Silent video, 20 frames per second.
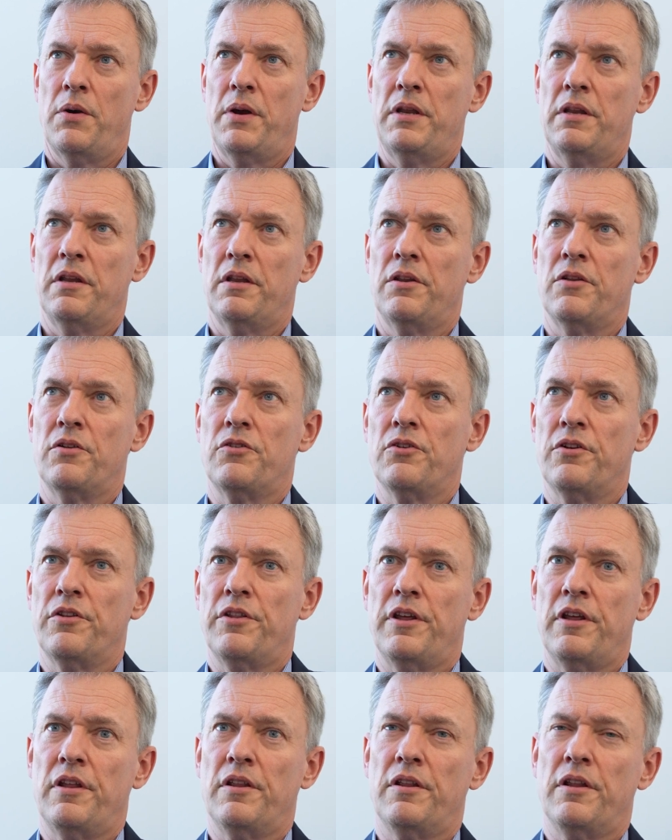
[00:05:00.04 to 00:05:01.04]
in sort of
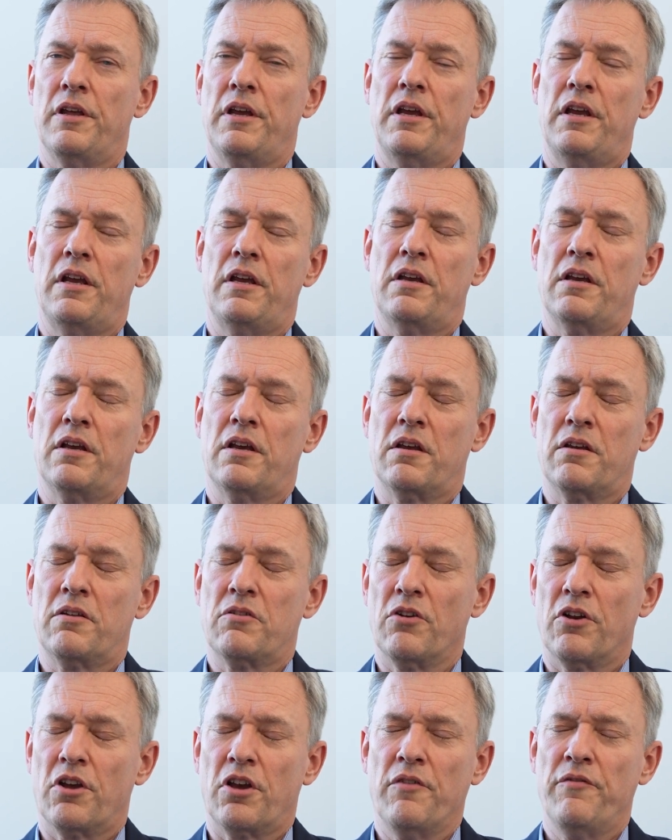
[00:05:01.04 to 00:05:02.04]
the
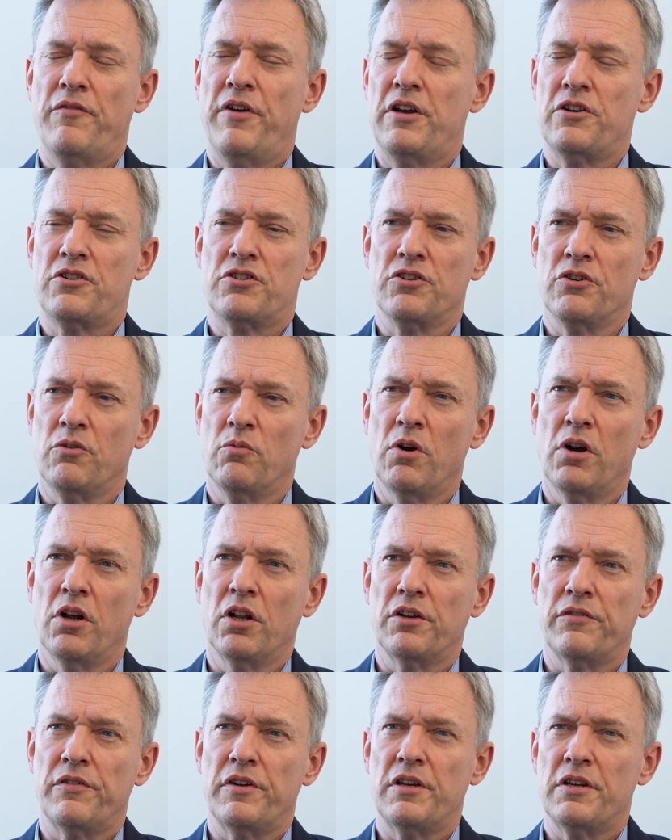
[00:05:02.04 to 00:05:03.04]
sort of conventional
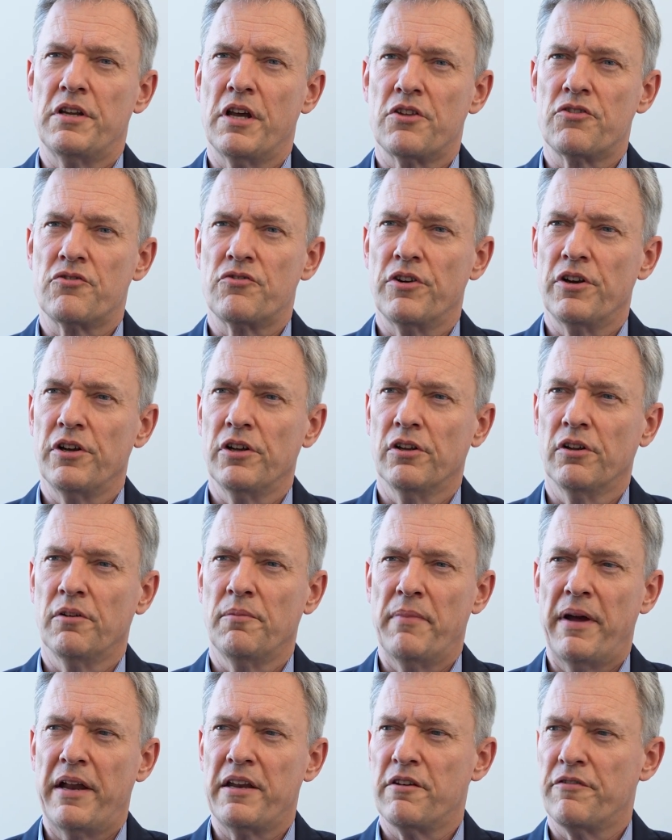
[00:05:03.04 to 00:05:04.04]
world of industrial
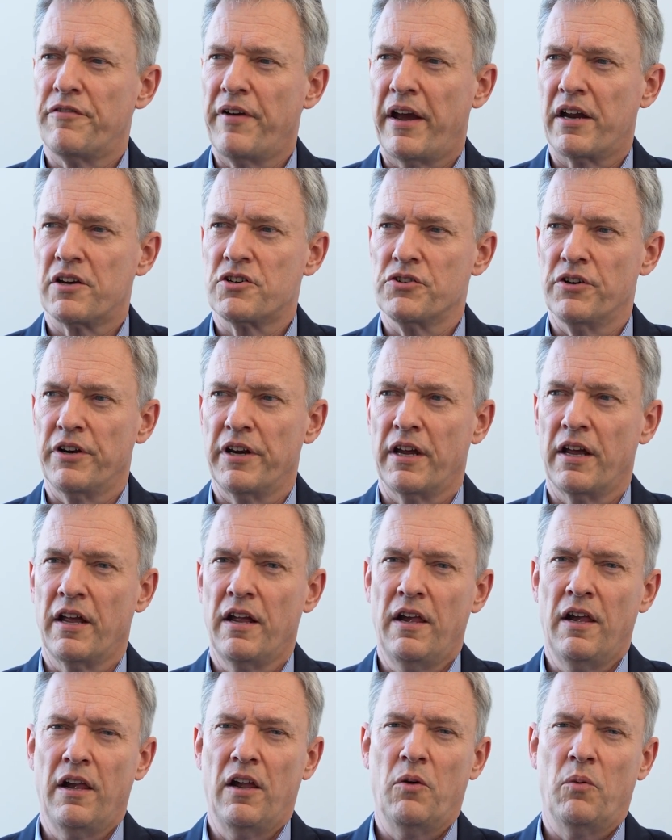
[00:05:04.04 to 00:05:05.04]
manufacturing,
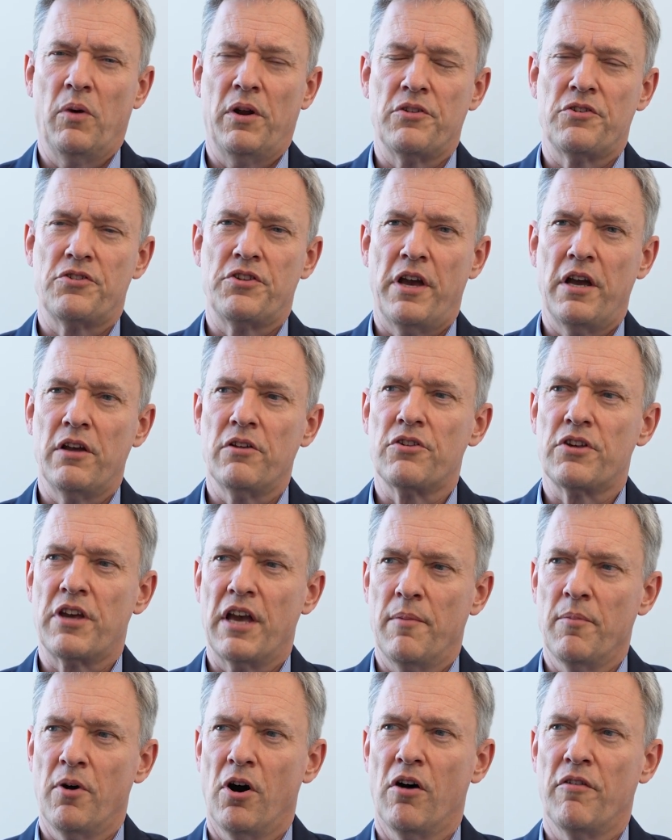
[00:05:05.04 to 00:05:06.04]
when sales
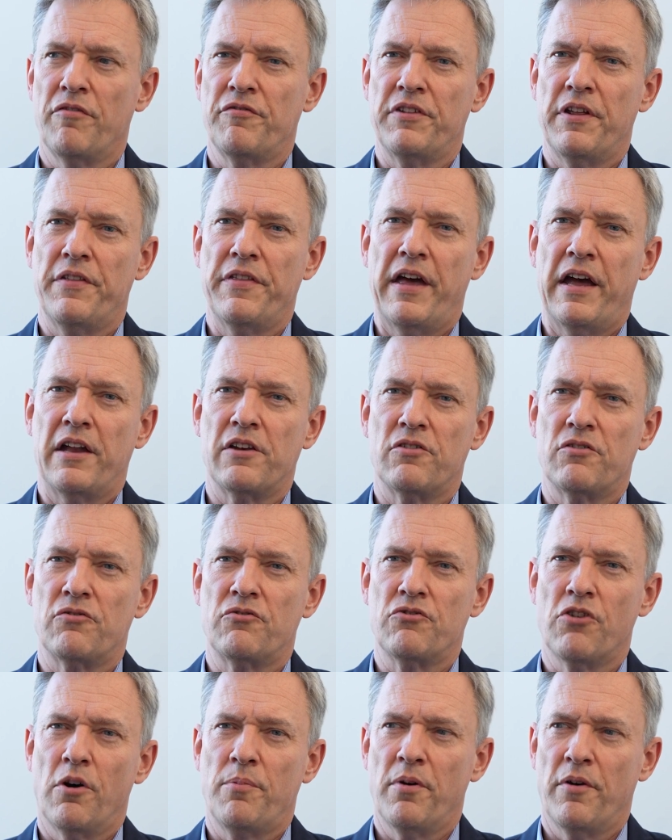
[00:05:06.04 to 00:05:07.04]
come off, then that
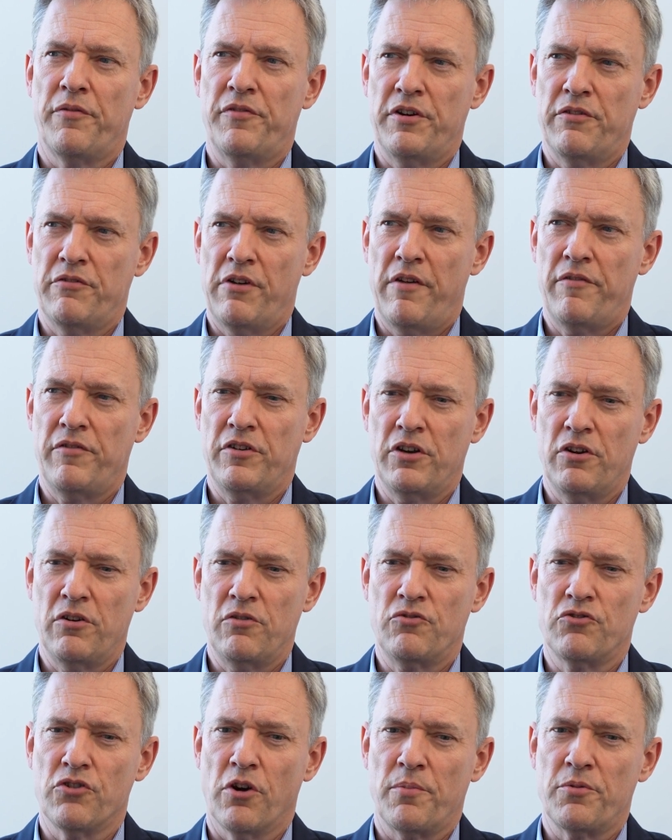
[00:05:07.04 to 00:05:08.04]
drop off in revenue
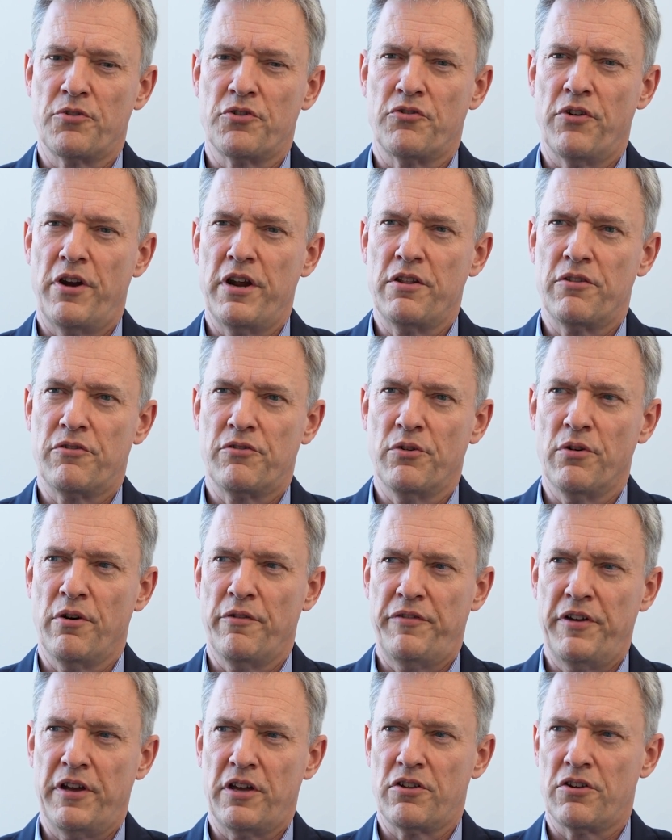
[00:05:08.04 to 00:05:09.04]
drops straight through a
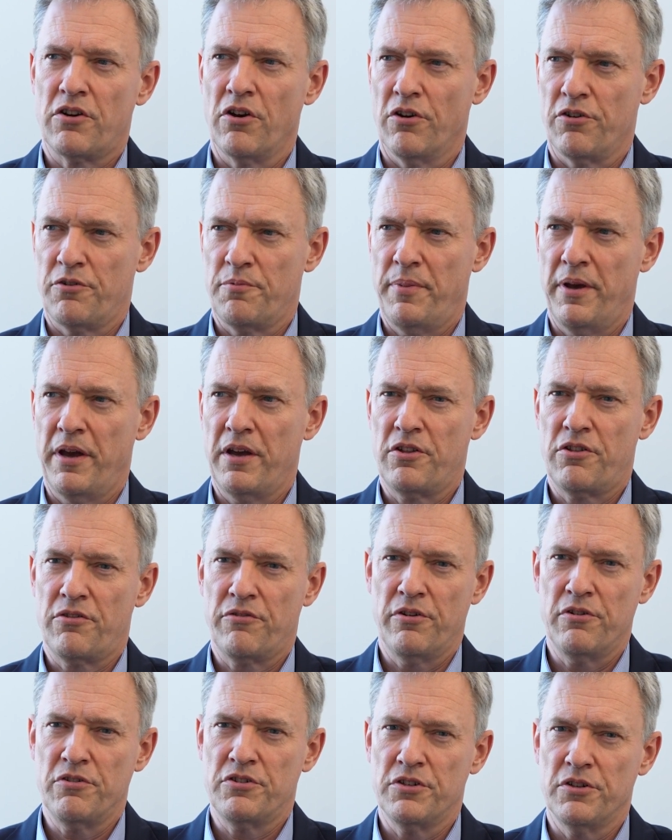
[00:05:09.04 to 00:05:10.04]
fixed cost base
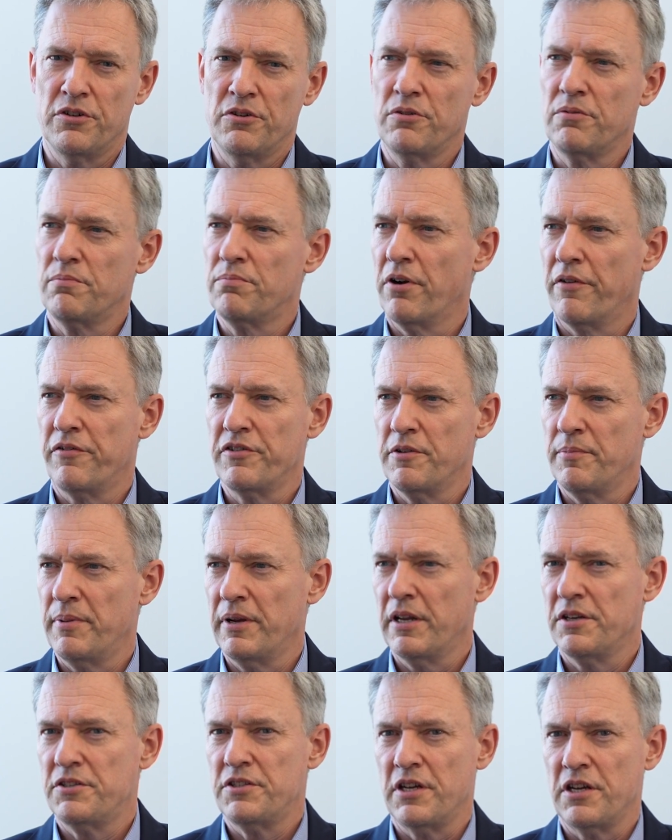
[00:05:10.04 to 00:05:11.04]
through to
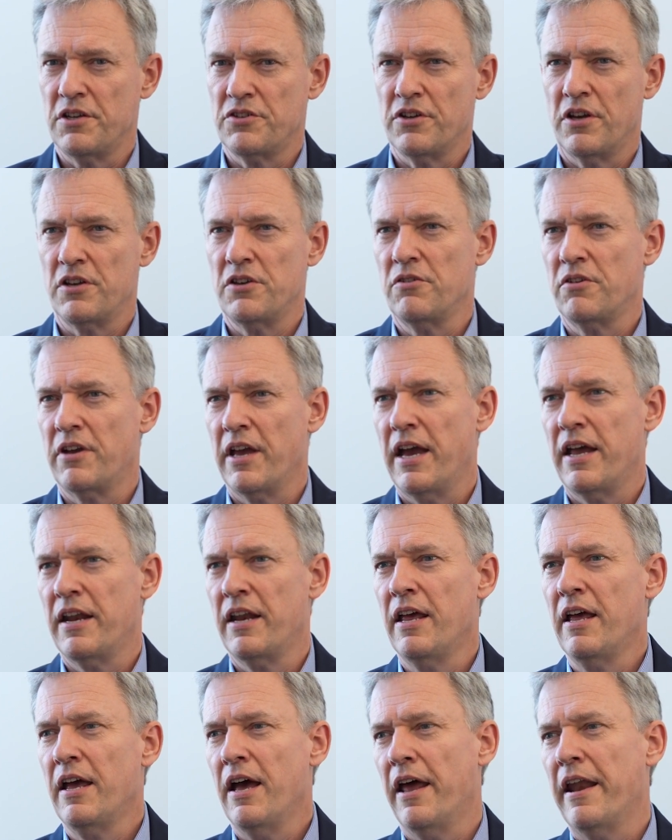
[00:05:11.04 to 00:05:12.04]
profitability. So you get
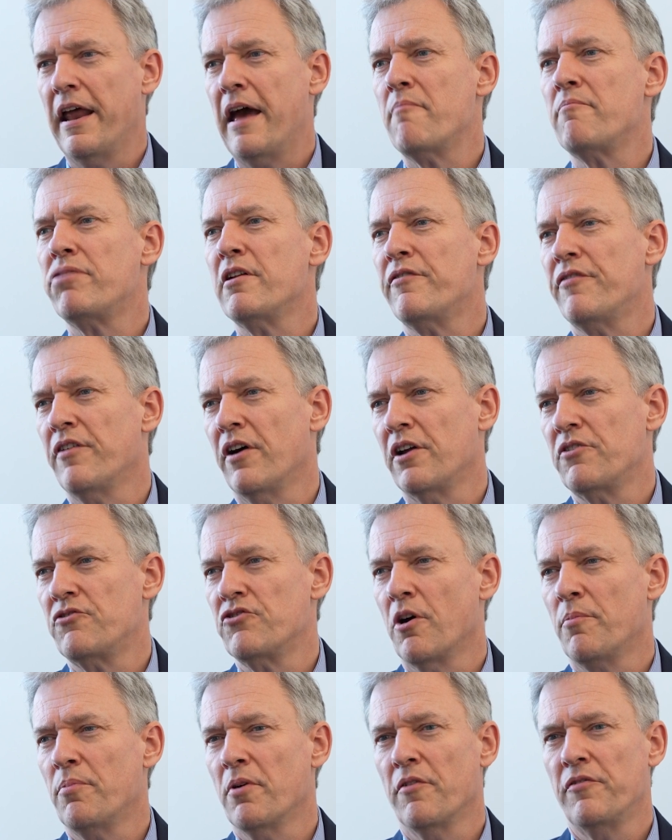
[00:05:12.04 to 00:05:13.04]
an amplified
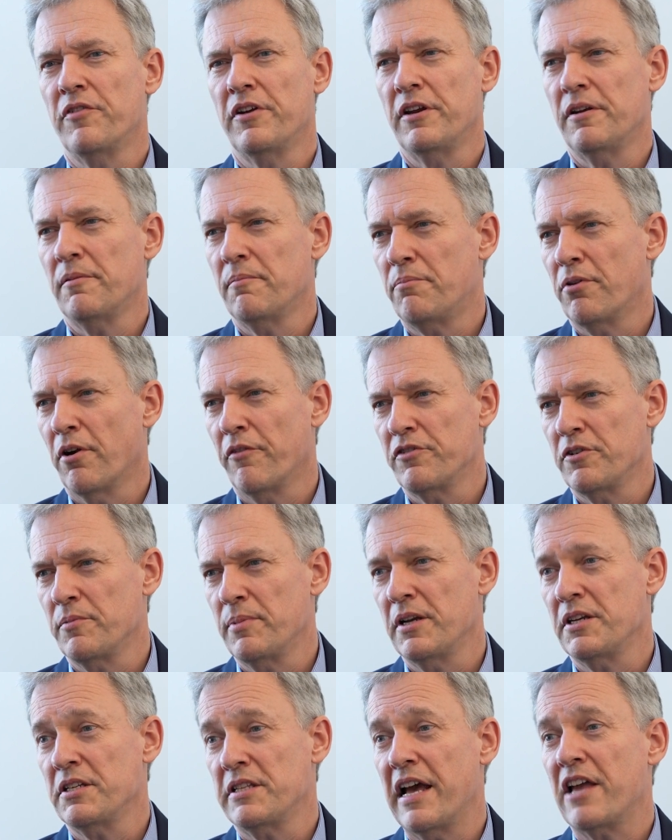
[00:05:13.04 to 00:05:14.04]
drop off in
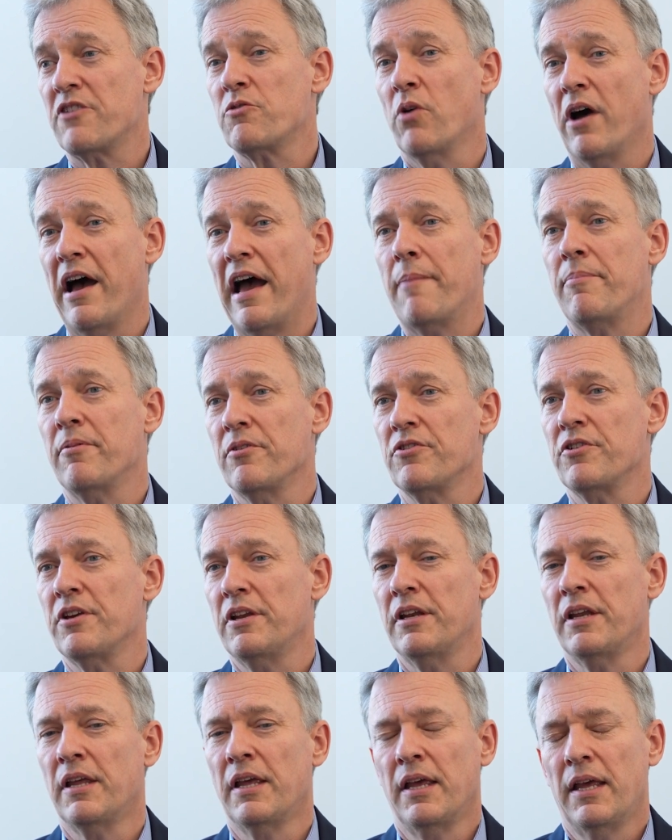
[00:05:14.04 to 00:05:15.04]
profitability. That's what happens
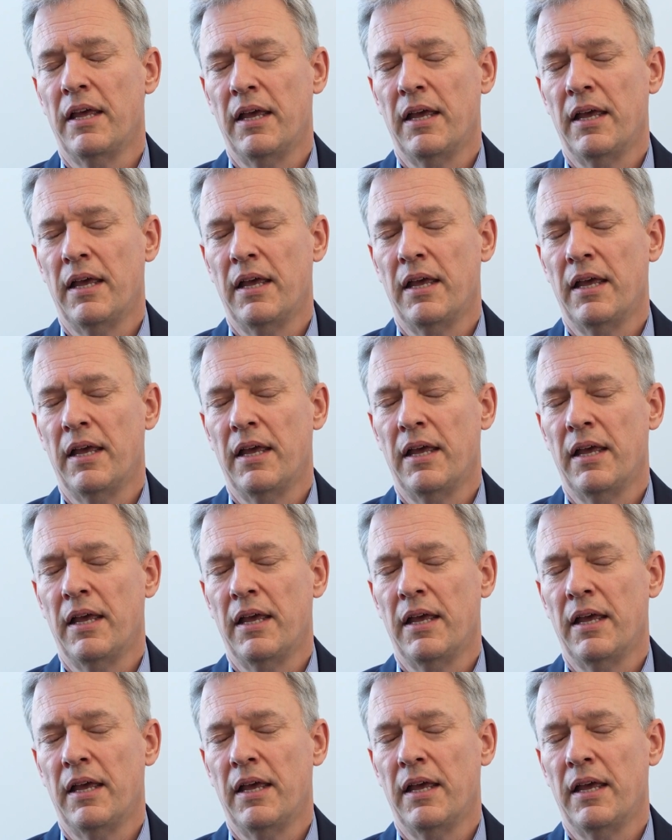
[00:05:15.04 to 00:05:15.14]
in